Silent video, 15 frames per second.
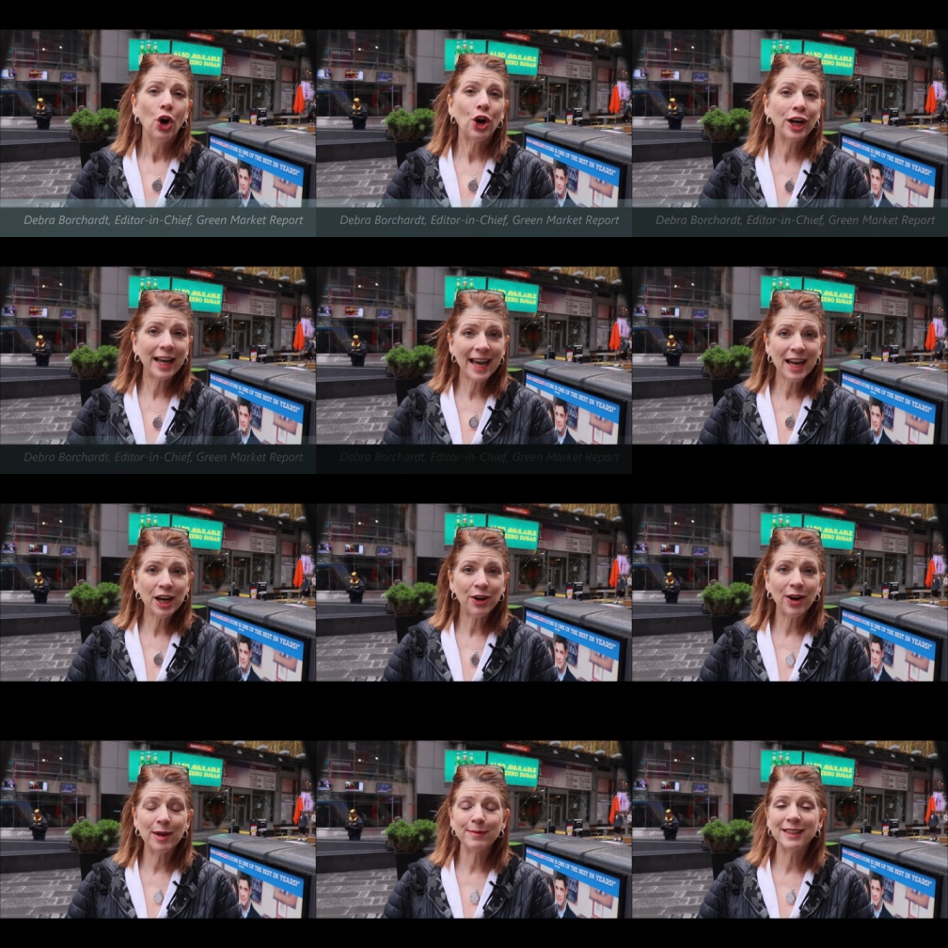
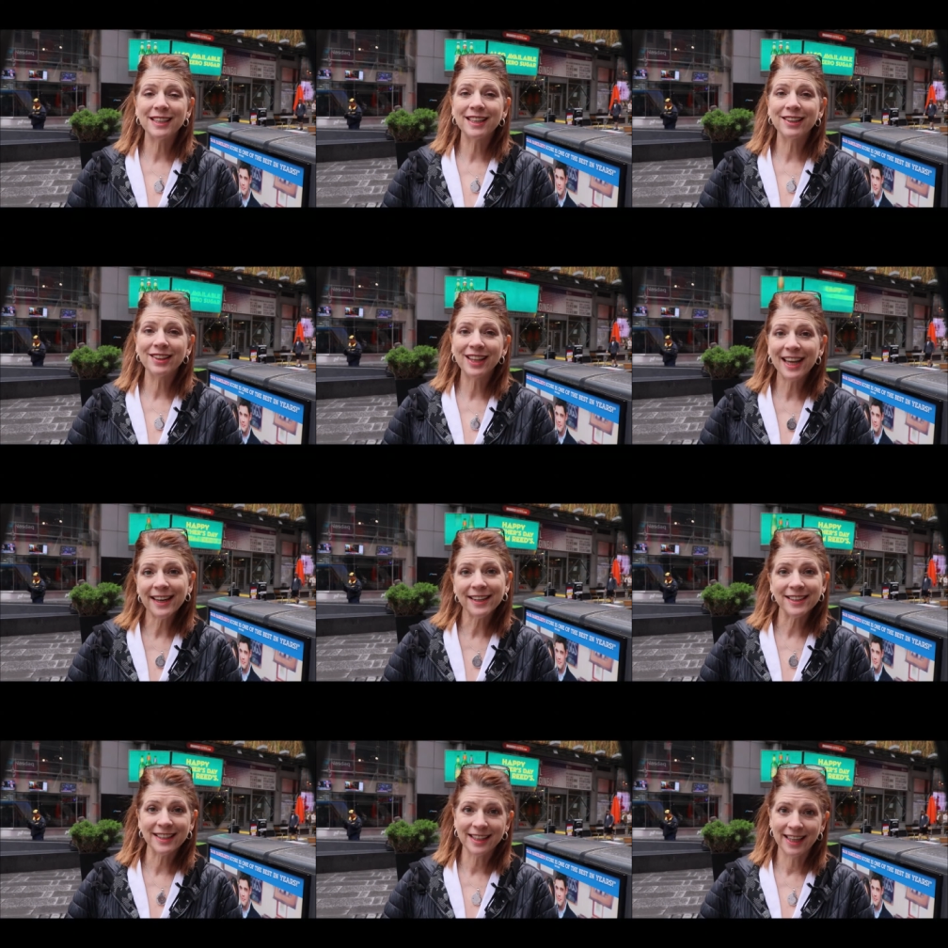Organigram is the
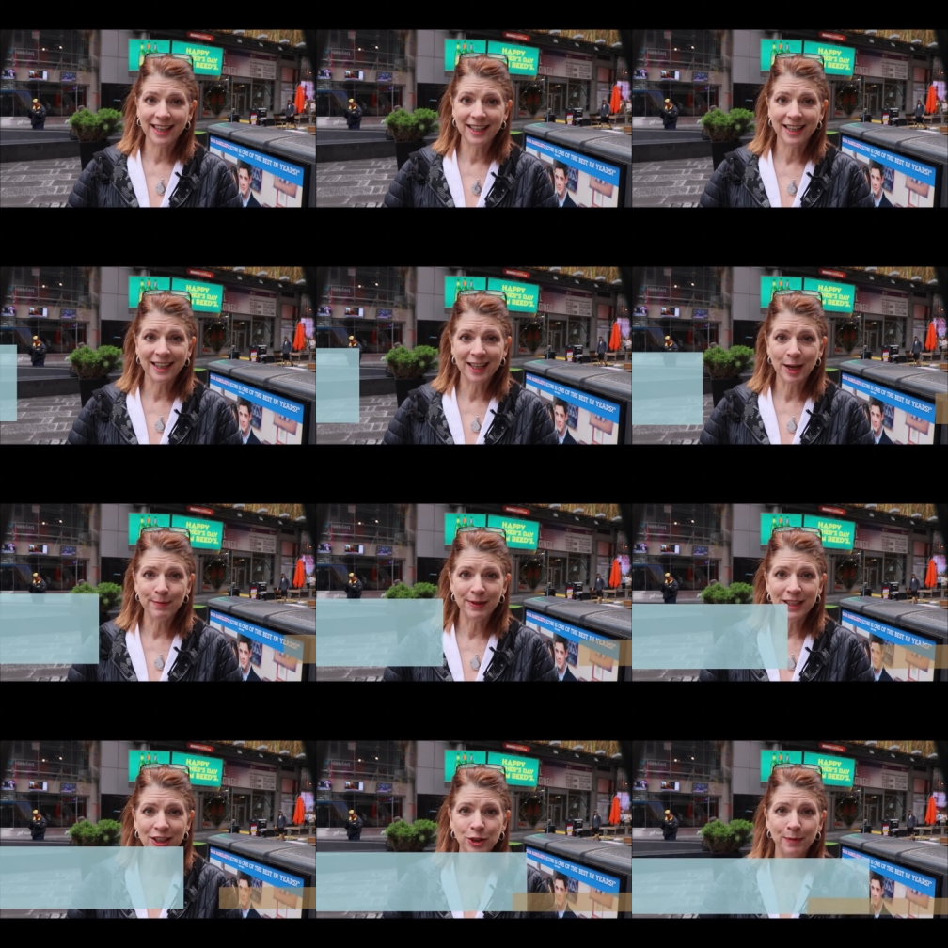latest Canadian
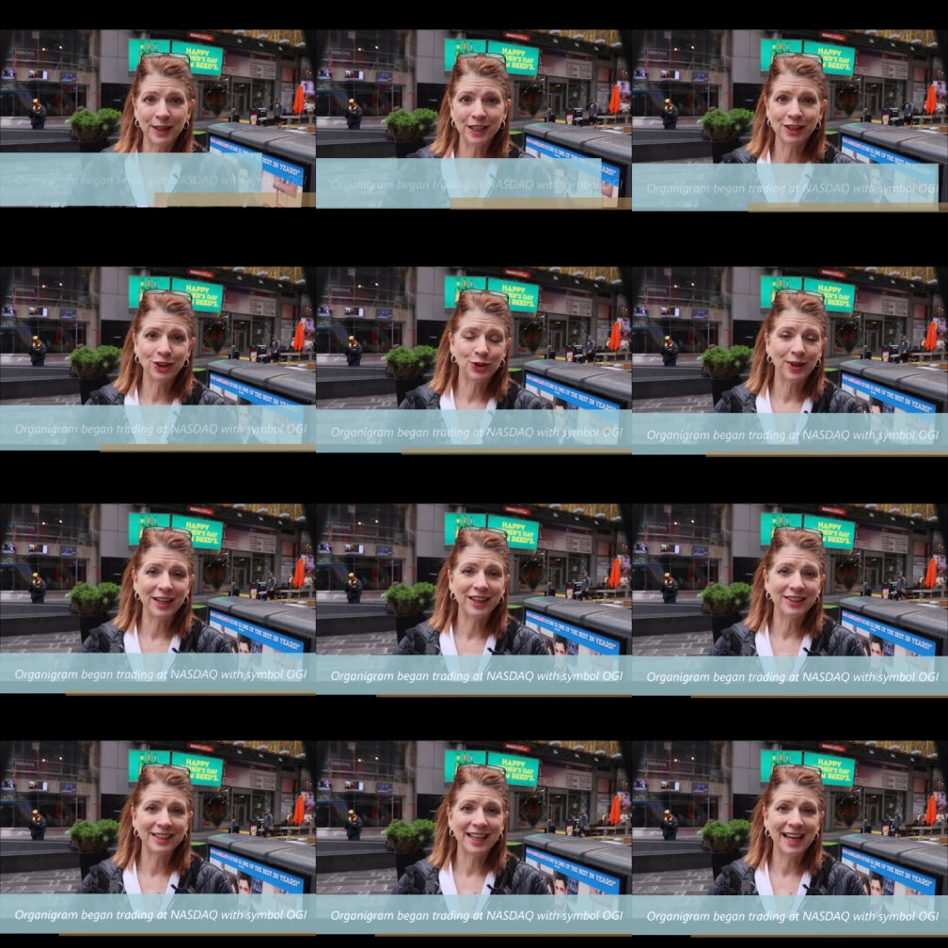company to begin
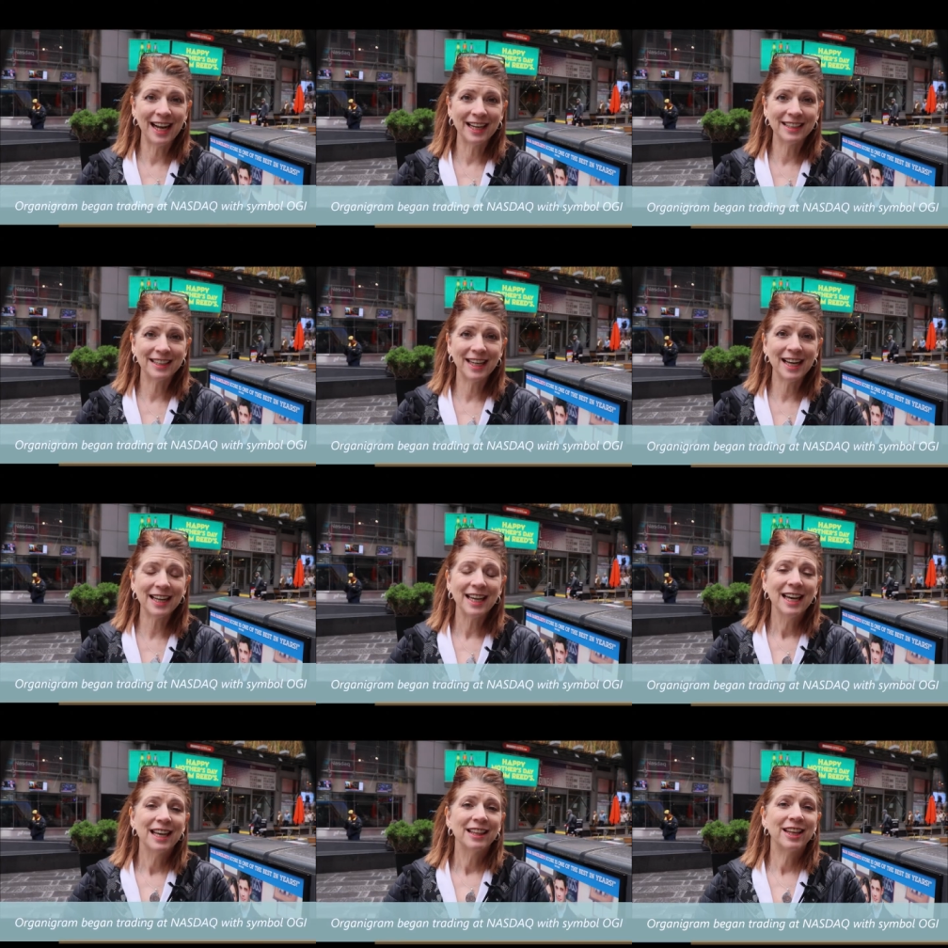trading on the
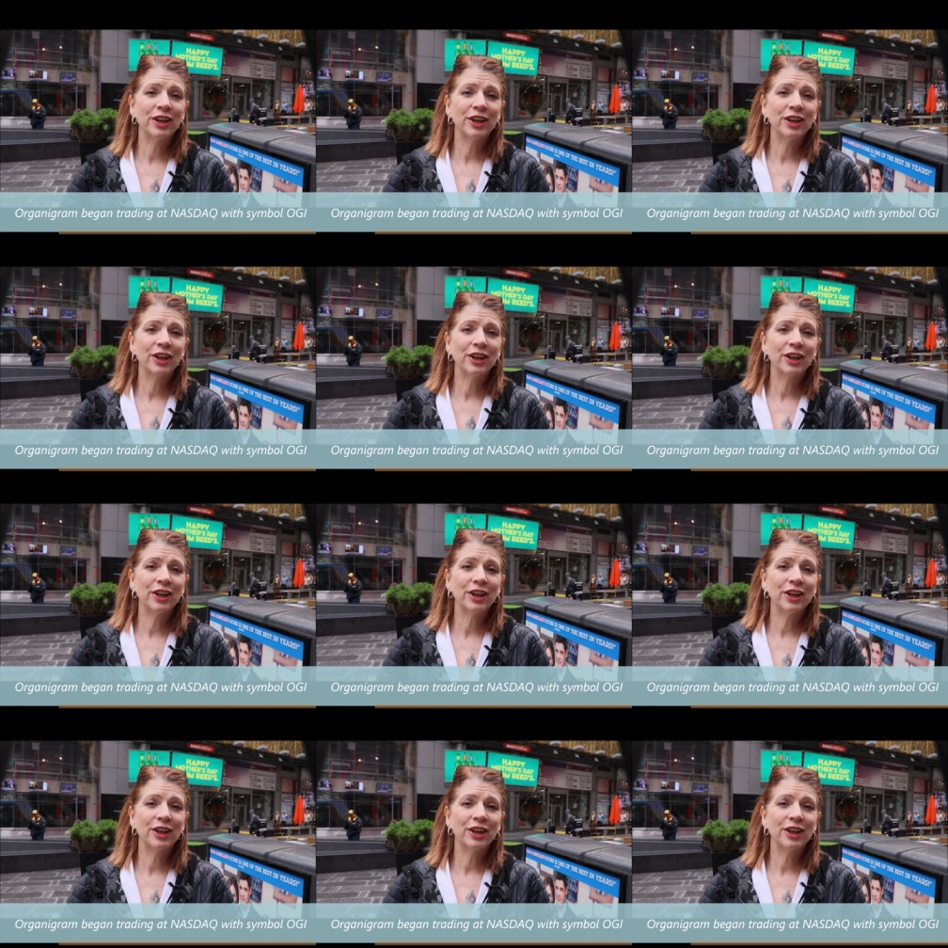NASDAQ.